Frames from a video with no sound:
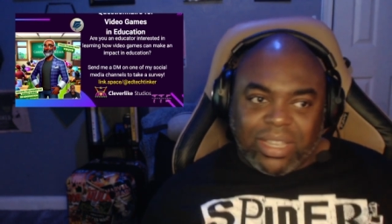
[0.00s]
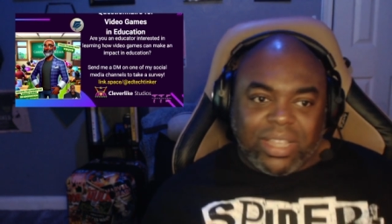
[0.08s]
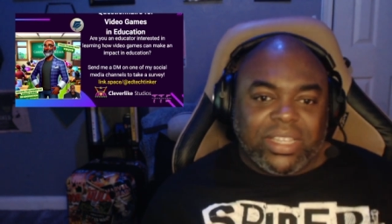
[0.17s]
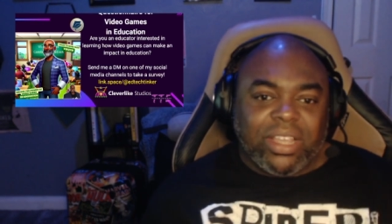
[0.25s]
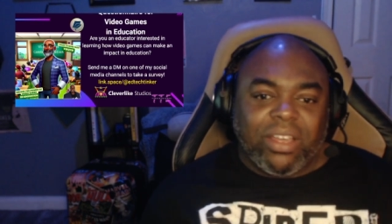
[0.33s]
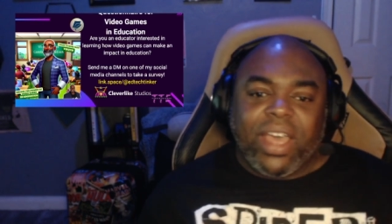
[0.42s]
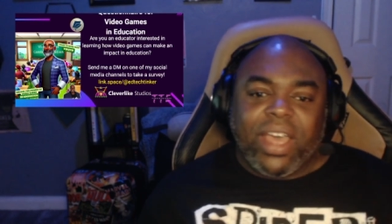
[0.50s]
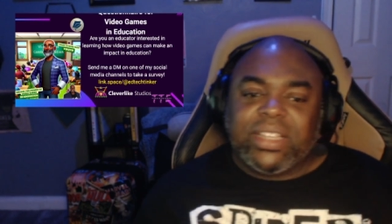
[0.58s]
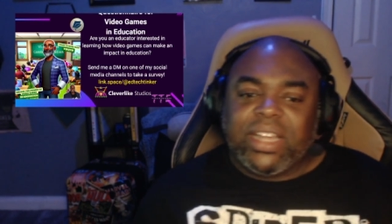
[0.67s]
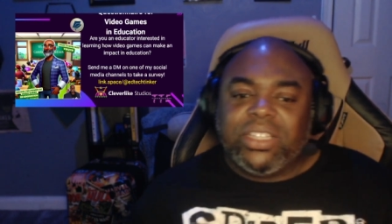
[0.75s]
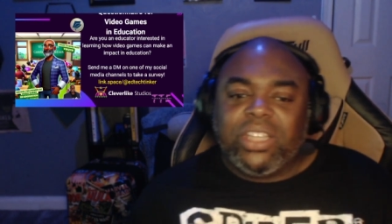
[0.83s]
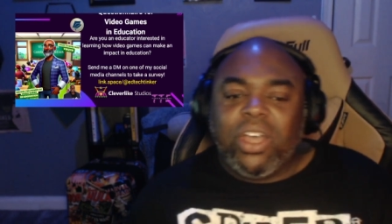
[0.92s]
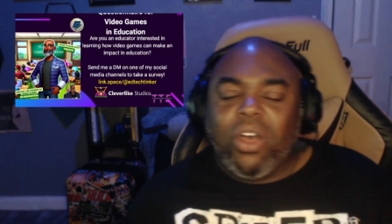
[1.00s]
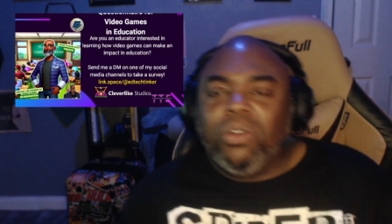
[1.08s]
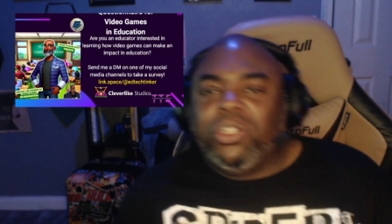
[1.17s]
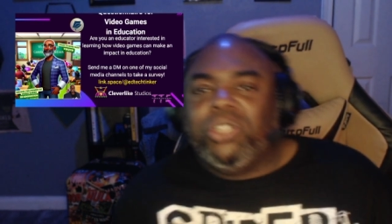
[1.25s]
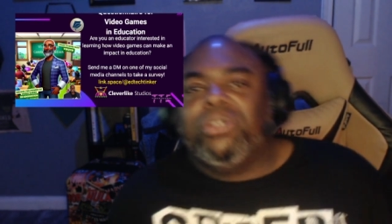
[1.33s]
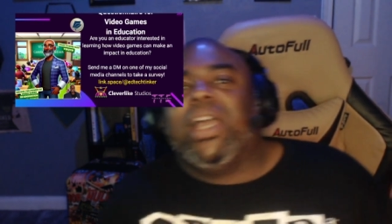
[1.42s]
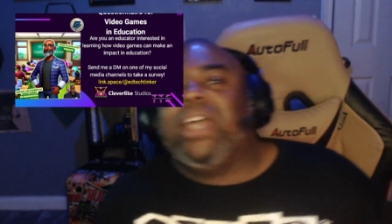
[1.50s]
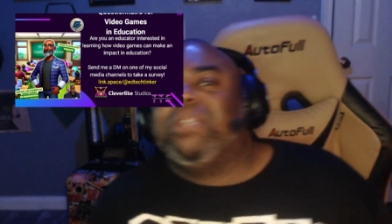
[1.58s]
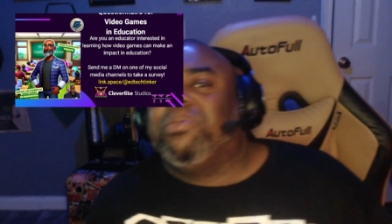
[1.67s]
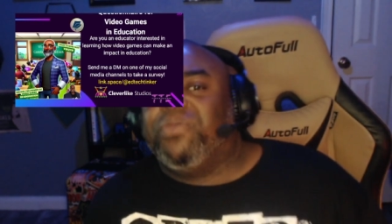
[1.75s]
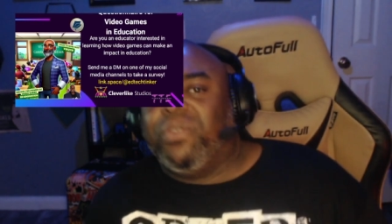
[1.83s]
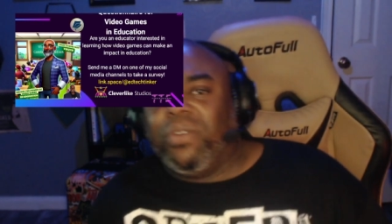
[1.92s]
so as I told you guys
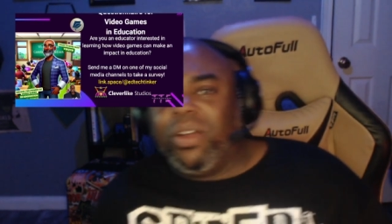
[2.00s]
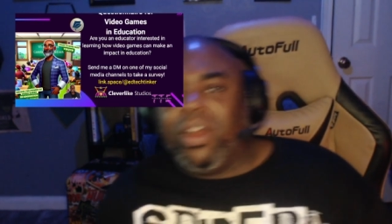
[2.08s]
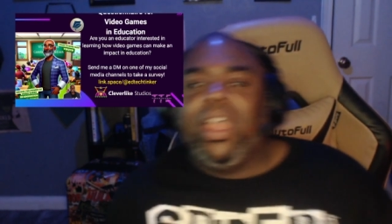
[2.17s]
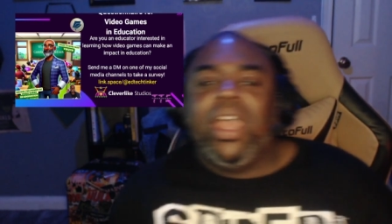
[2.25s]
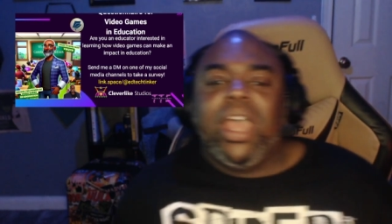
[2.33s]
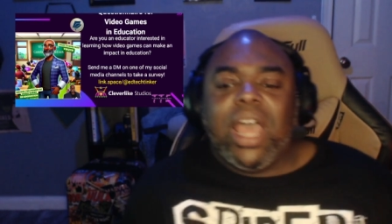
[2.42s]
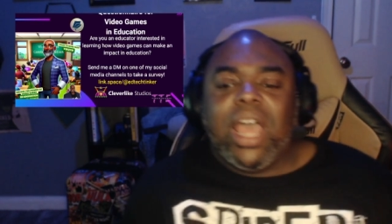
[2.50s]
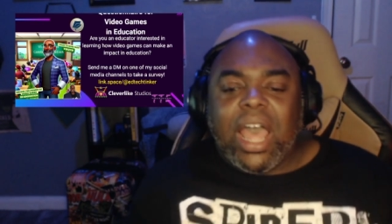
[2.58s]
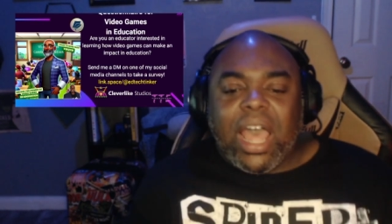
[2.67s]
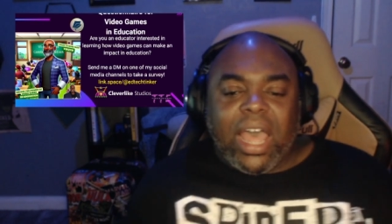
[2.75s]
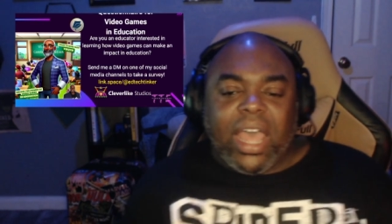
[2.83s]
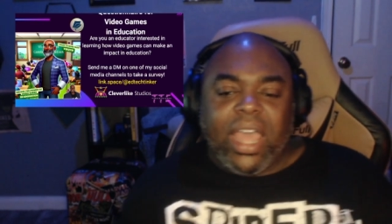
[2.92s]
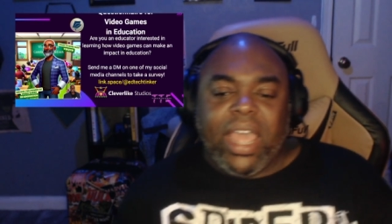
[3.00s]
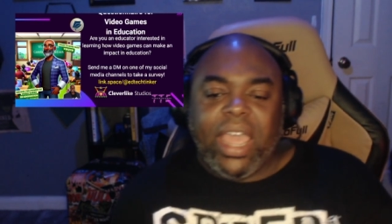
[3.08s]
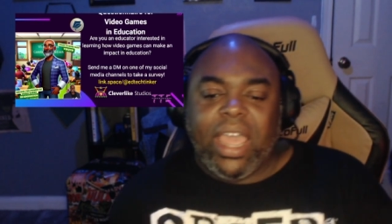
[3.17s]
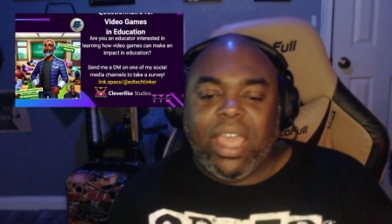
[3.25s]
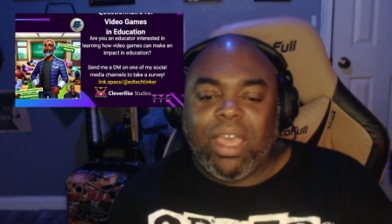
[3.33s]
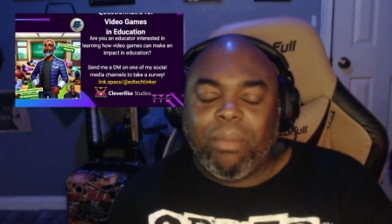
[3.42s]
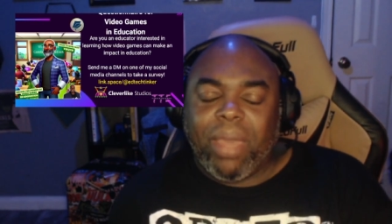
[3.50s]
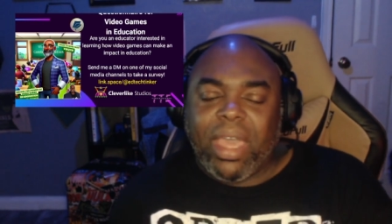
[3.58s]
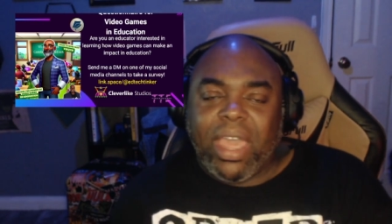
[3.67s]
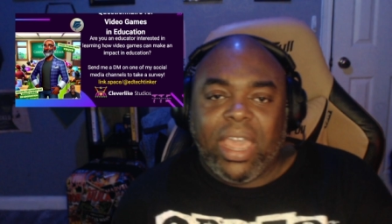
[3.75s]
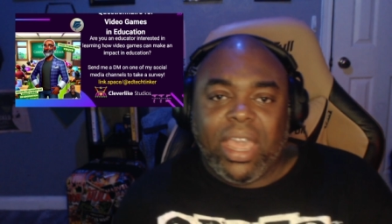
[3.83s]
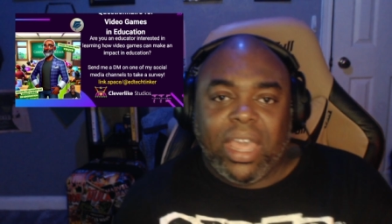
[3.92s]
before, I am
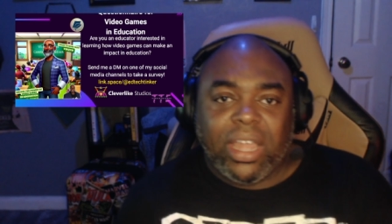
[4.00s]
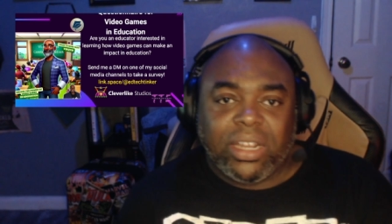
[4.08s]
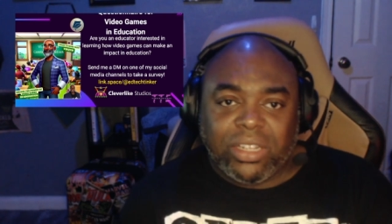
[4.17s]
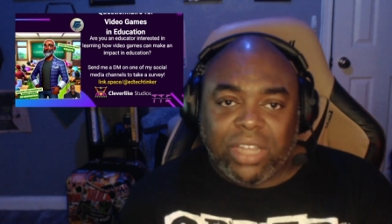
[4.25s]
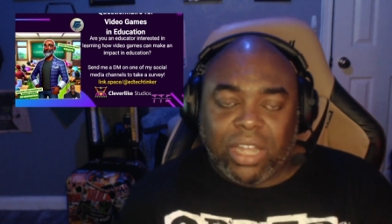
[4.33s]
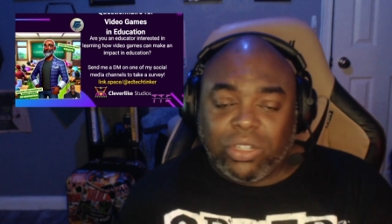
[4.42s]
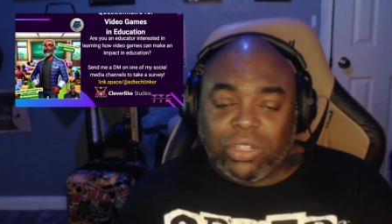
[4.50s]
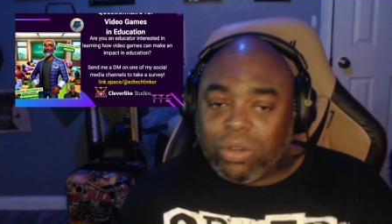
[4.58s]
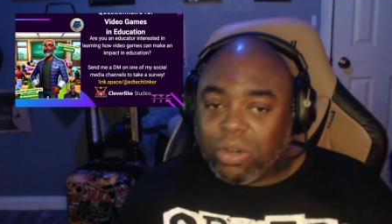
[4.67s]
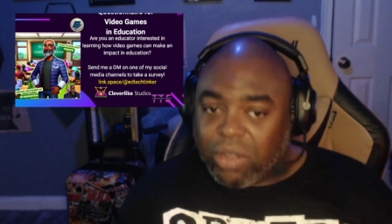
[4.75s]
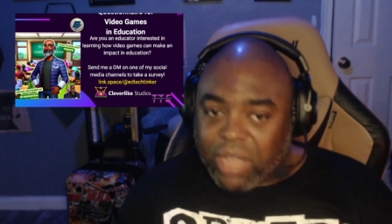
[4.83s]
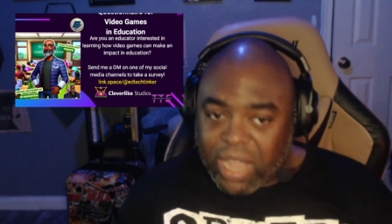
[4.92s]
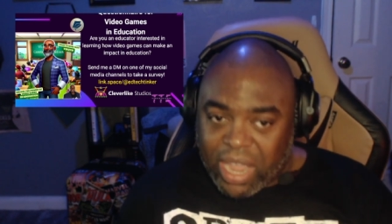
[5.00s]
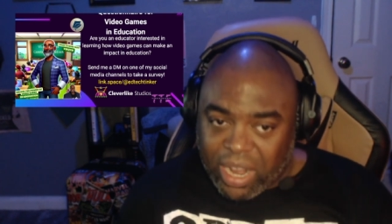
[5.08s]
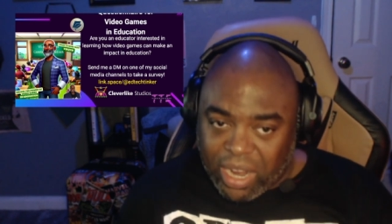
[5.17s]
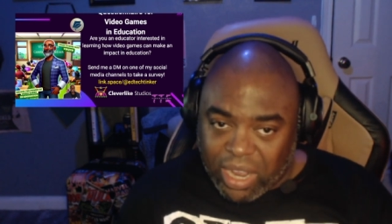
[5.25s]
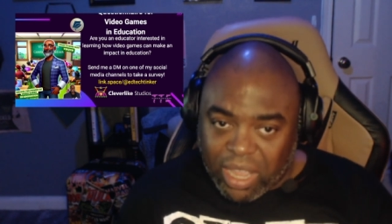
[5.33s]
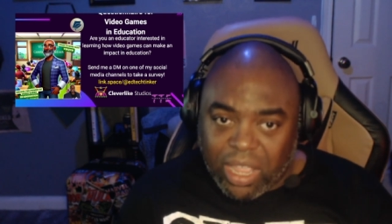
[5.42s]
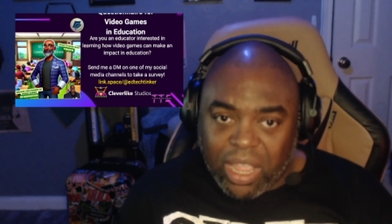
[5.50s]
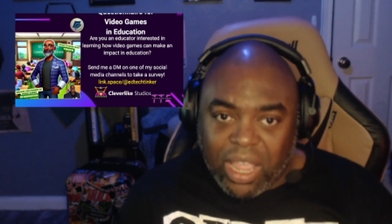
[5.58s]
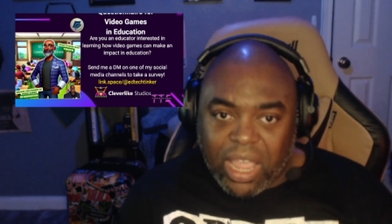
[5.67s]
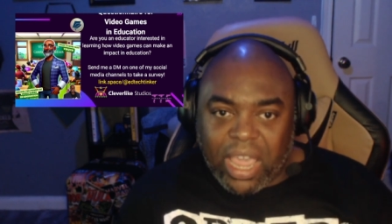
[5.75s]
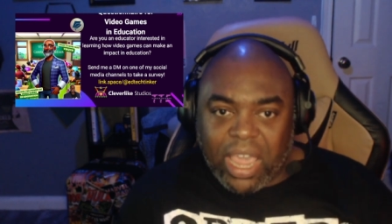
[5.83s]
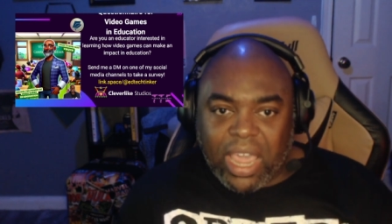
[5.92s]
a doctoral candidate.
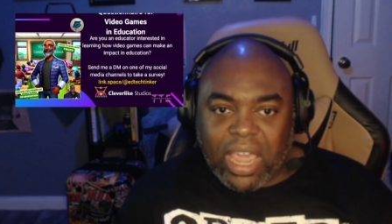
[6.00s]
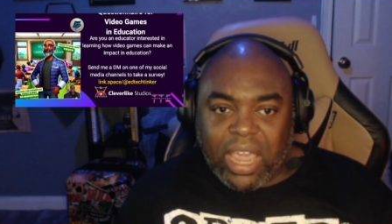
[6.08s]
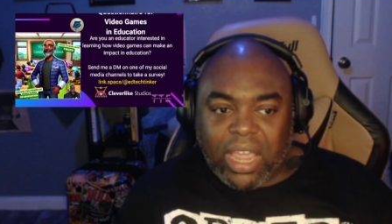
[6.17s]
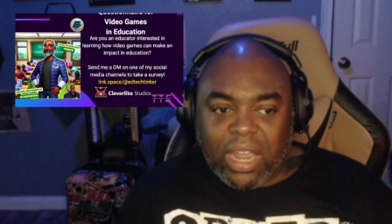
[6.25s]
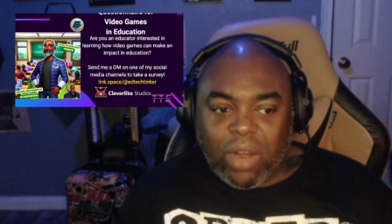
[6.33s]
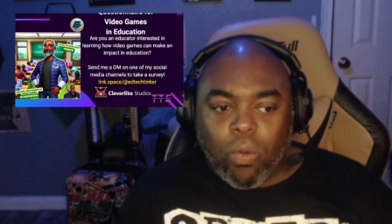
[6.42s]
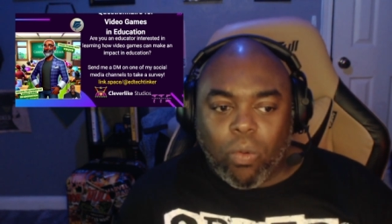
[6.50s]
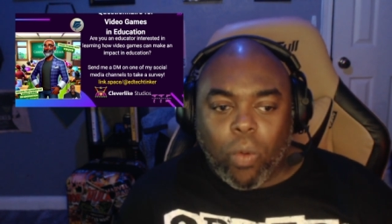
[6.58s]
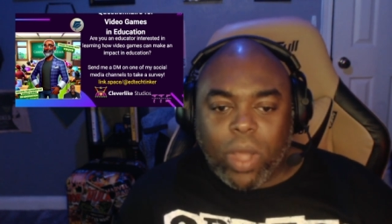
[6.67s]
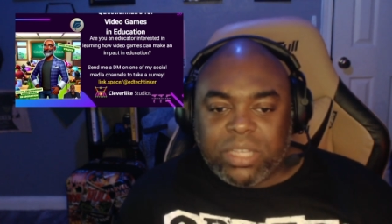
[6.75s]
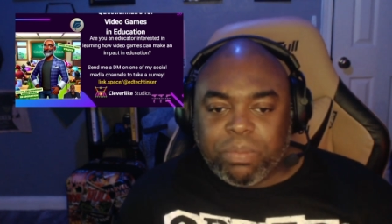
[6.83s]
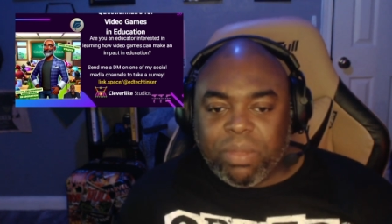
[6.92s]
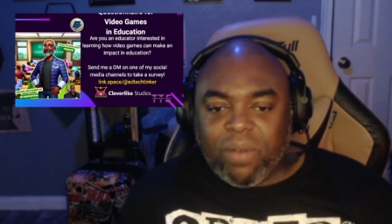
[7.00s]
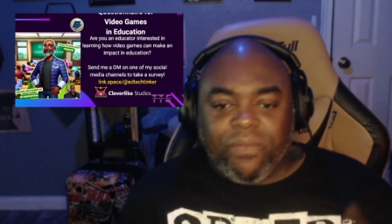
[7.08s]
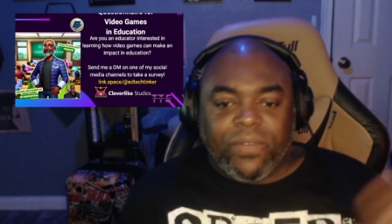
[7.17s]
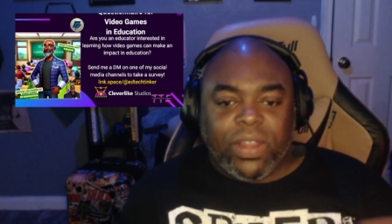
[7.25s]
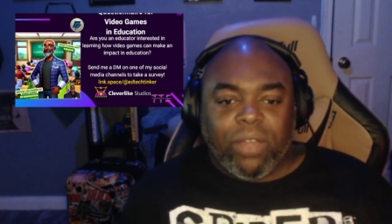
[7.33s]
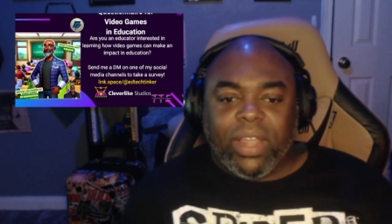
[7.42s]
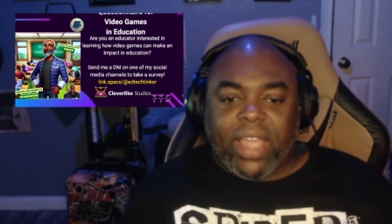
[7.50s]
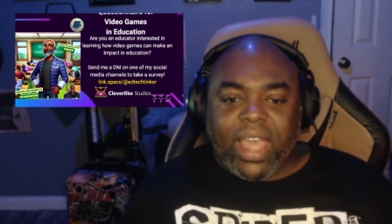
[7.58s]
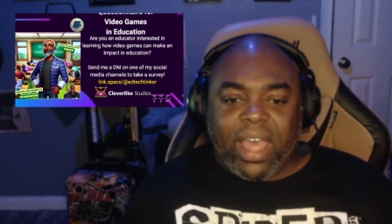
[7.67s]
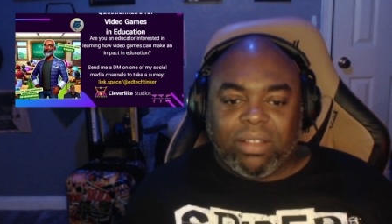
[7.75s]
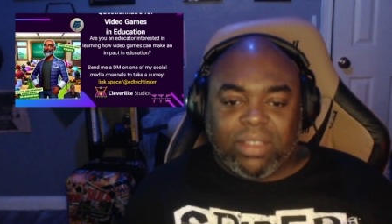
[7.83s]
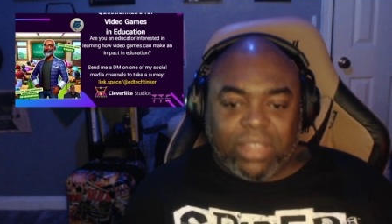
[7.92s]
And what's been floating
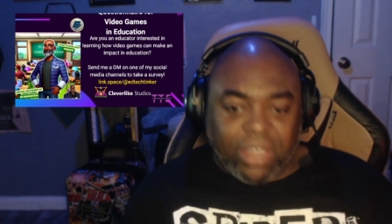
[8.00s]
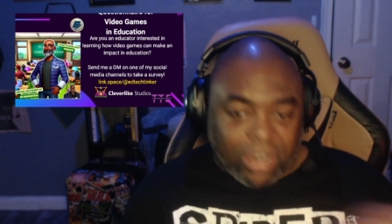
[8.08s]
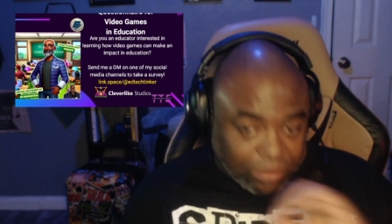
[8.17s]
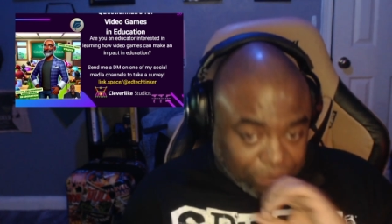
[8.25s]
out there